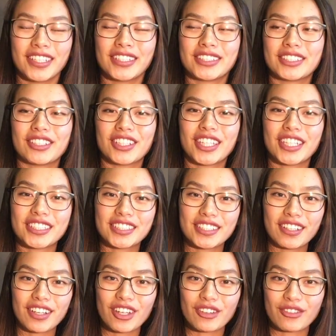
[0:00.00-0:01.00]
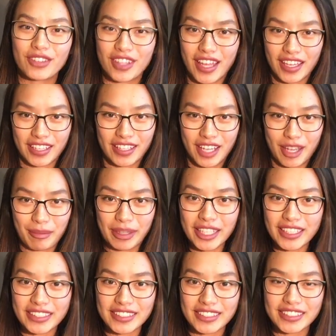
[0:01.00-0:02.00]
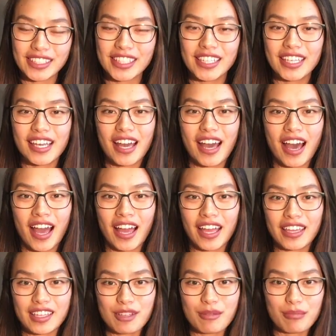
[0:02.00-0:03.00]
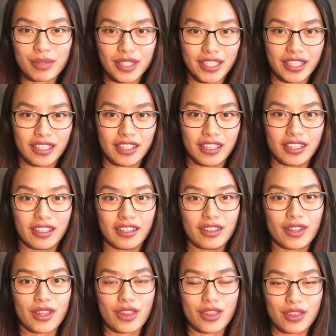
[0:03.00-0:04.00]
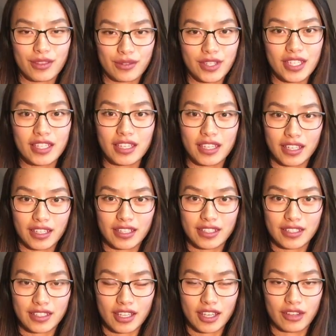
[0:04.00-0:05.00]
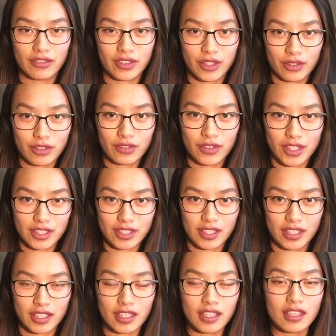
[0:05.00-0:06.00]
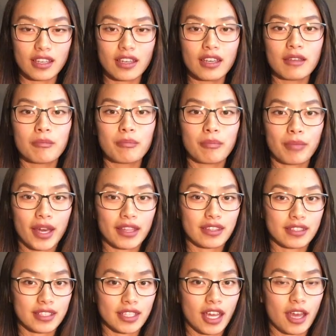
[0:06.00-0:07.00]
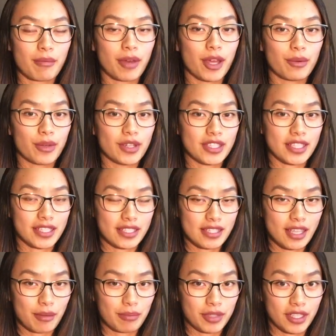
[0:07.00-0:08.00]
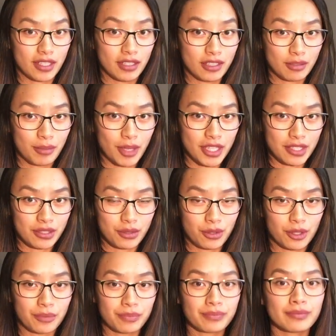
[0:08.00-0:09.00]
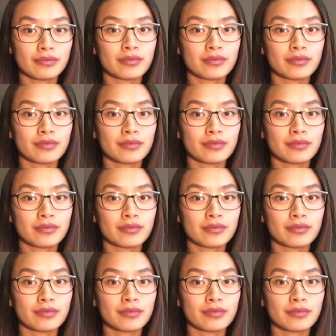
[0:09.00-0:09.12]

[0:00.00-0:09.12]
So let's start off with academics. I completed 3 years of university by the time I was accepted into med school.